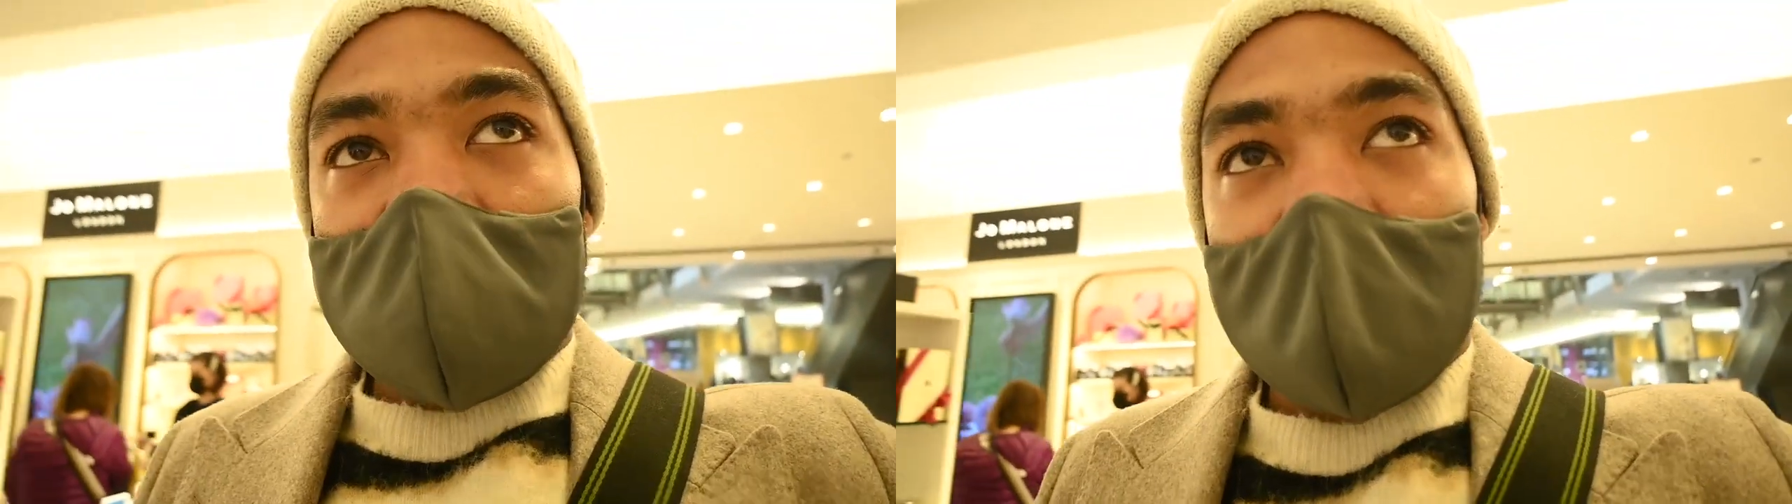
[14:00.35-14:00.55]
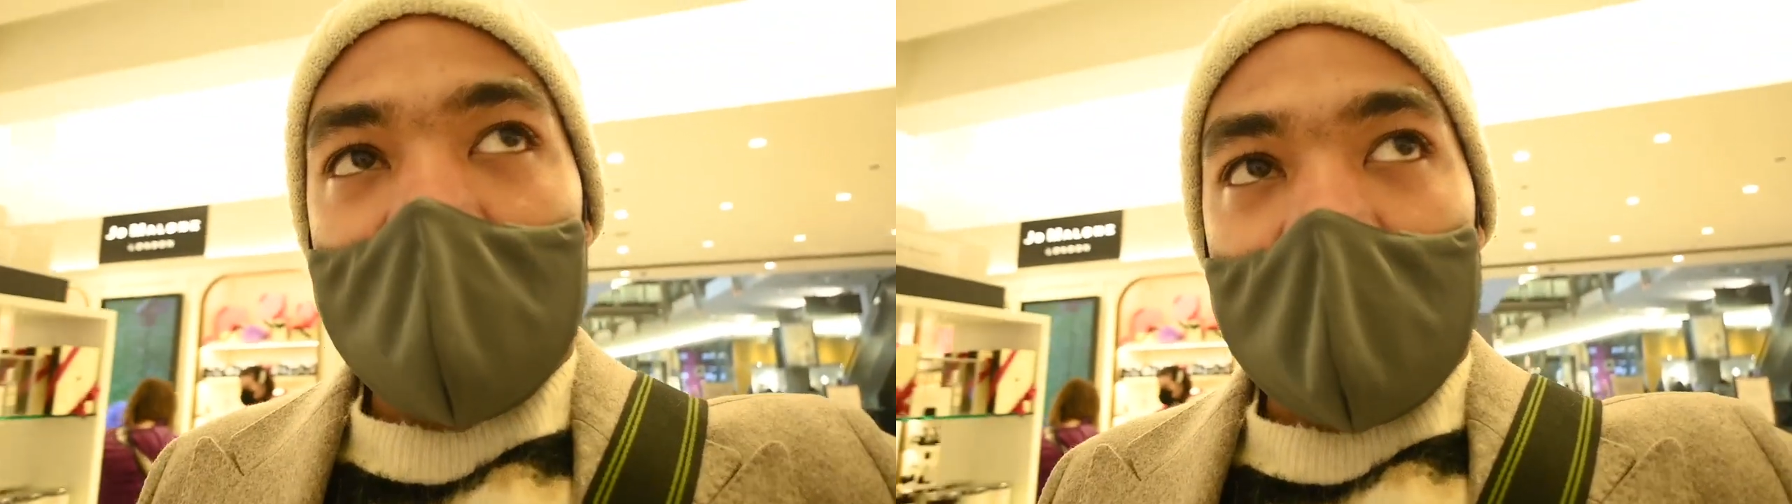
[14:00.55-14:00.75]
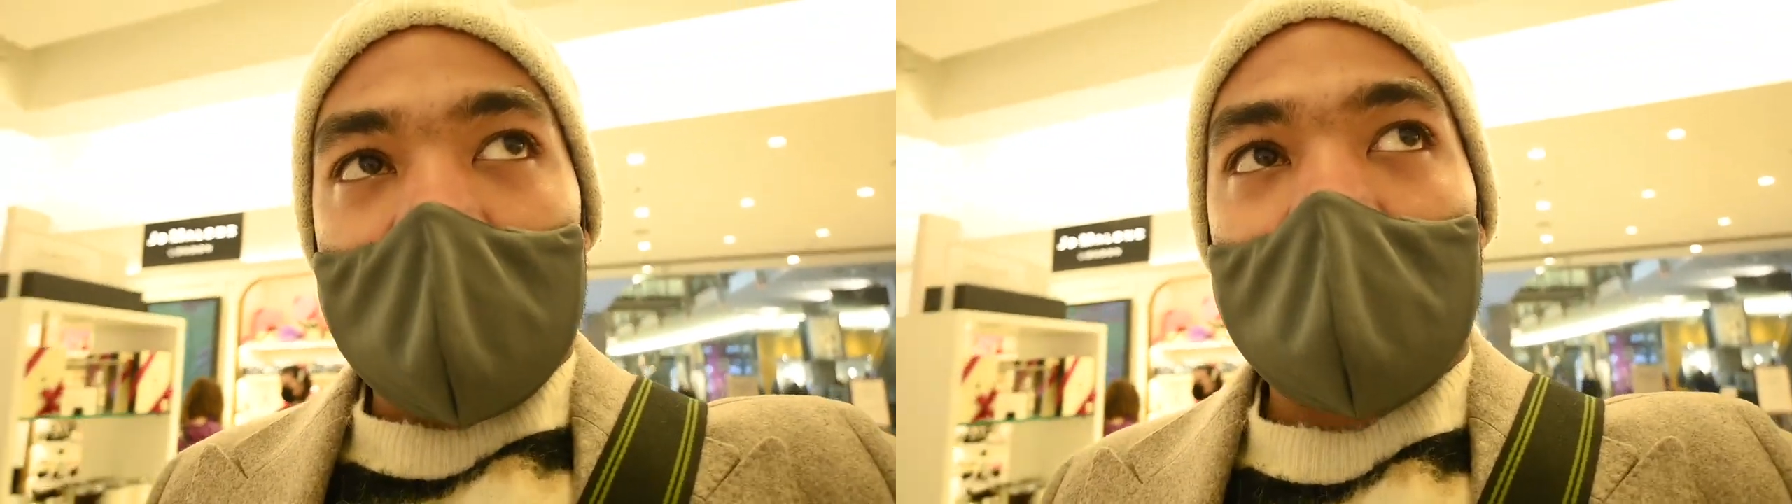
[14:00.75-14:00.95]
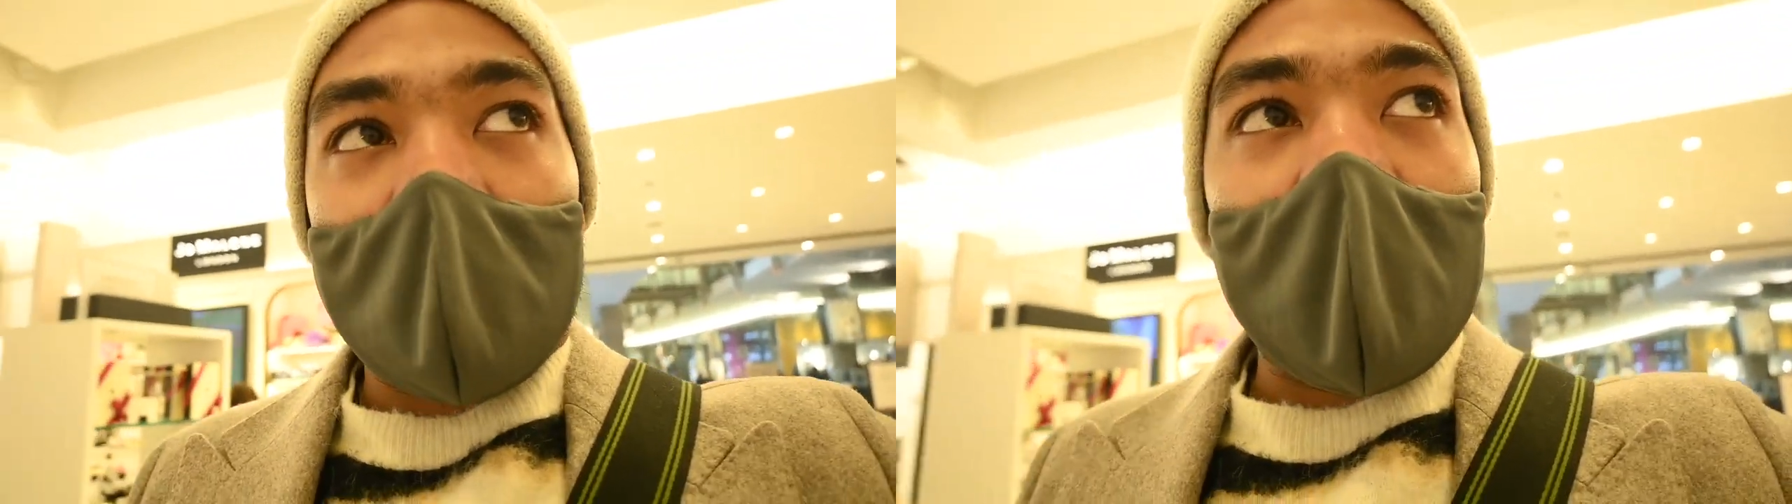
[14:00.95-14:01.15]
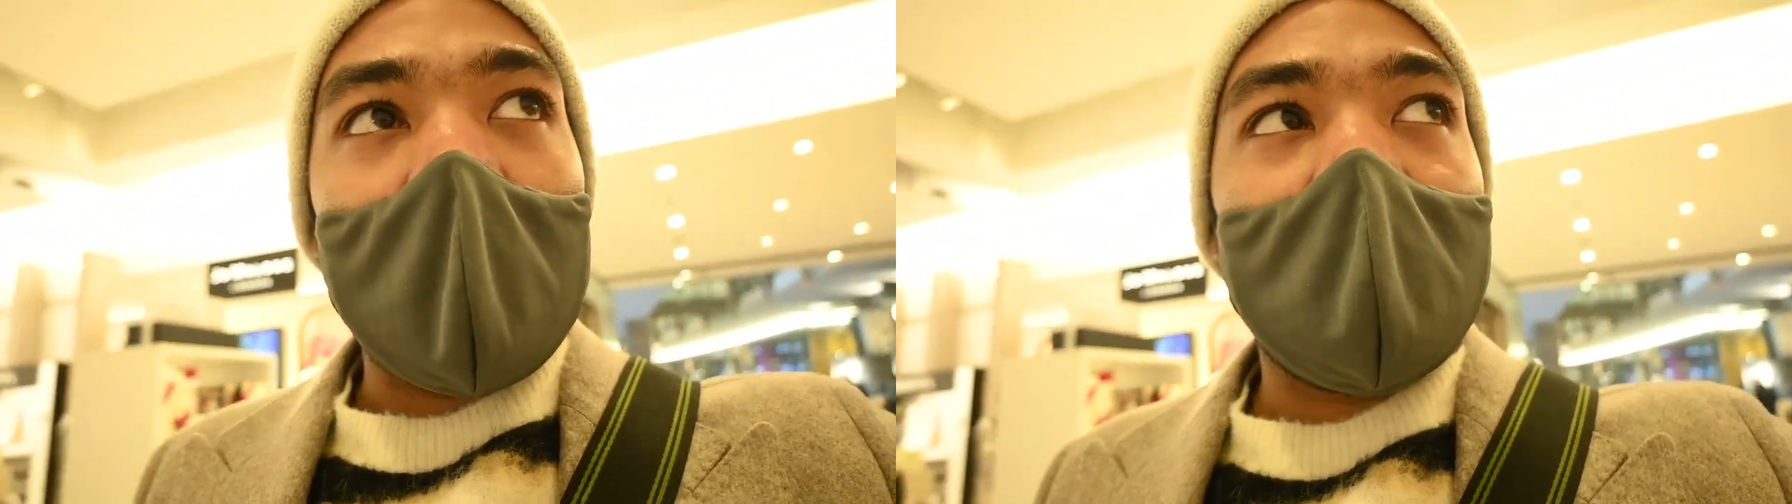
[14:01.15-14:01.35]
show y'all
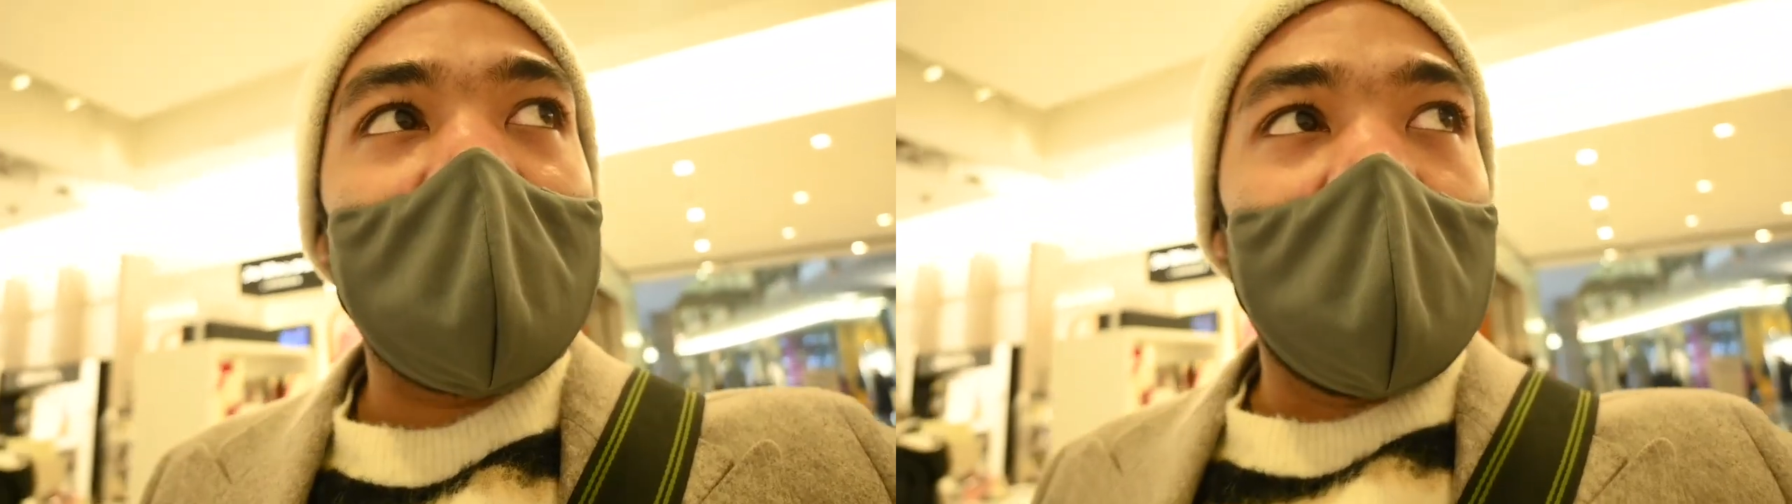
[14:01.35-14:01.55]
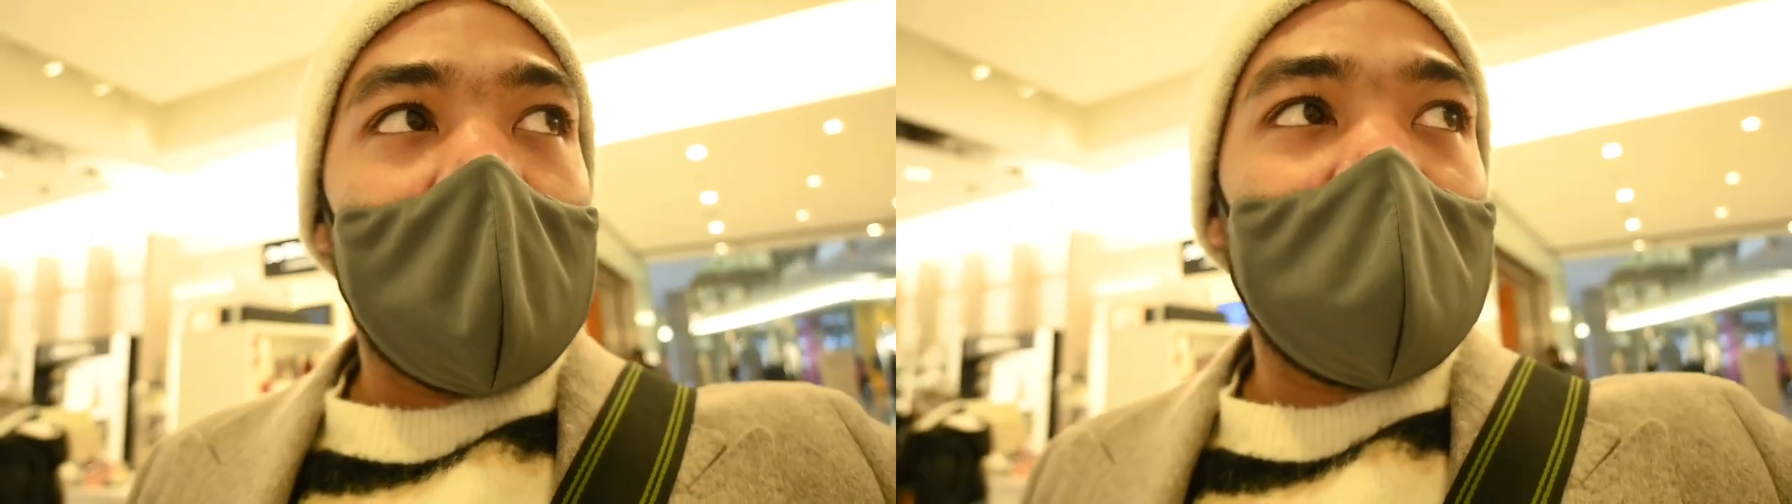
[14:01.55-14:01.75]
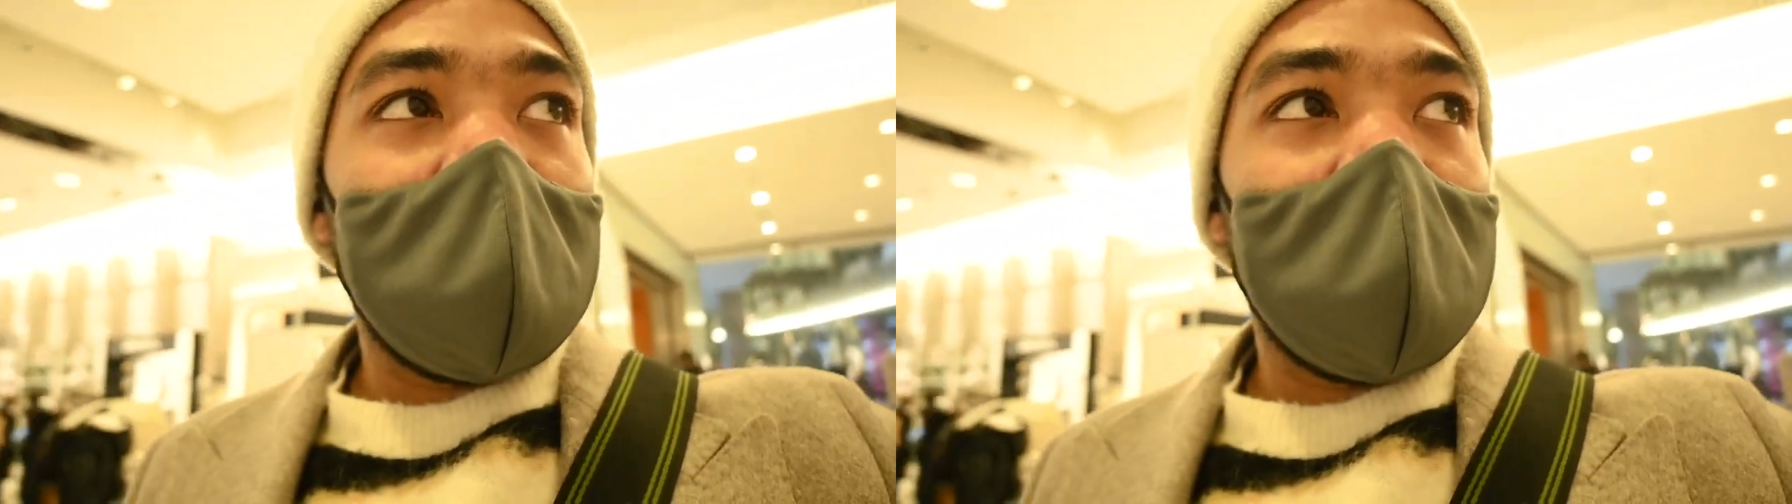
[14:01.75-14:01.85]
Rob and all